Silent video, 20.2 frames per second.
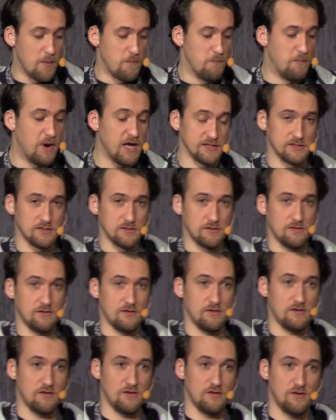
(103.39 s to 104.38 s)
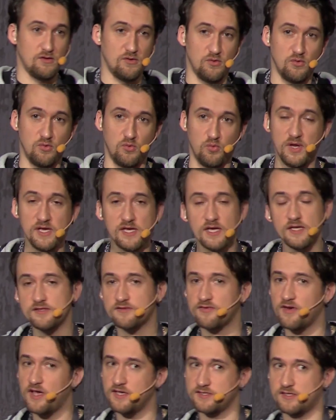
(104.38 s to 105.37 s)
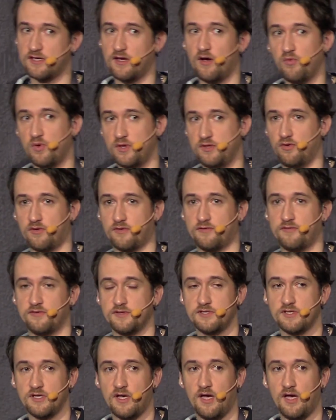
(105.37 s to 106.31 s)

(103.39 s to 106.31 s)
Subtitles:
But we can trust our doctors.